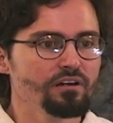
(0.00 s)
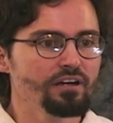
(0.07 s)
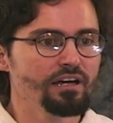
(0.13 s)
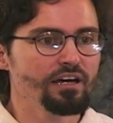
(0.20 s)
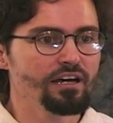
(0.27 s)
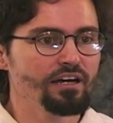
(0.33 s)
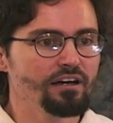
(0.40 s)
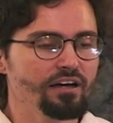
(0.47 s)

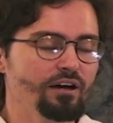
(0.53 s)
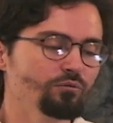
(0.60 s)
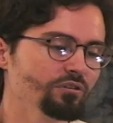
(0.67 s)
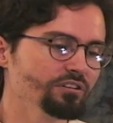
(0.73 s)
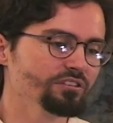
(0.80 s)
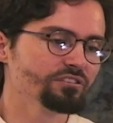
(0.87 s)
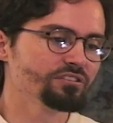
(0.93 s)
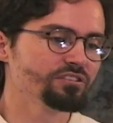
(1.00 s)
uh,
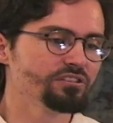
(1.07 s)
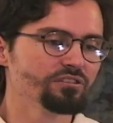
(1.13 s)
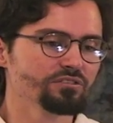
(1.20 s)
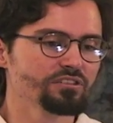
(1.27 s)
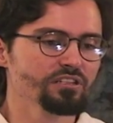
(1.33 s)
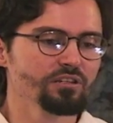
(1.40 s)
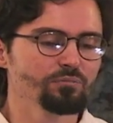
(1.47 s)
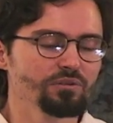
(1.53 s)
well, you do
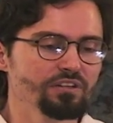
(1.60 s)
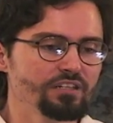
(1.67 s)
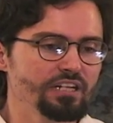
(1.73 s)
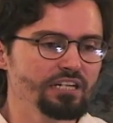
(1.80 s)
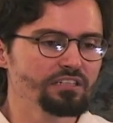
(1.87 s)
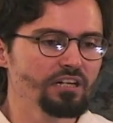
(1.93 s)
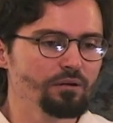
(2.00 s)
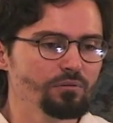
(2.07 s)
sleep in the
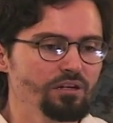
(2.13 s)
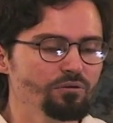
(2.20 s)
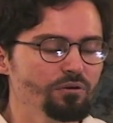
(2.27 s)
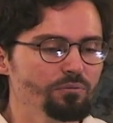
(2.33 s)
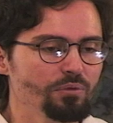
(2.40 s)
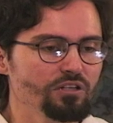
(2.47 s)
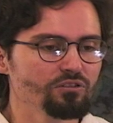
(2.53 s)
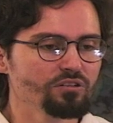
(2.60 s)
daytime
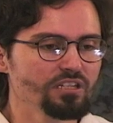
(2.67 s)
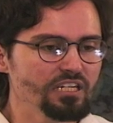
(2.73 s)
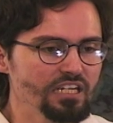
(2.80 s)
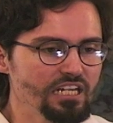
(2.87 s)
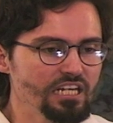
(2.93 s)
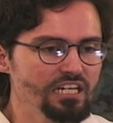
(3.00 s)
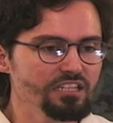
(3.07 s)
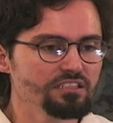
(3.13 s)
anyway, but you can
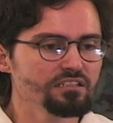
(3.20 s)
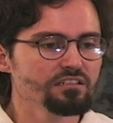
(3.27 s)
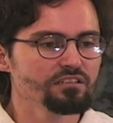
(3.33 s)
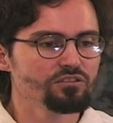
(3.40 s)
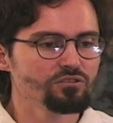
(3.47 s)
eat,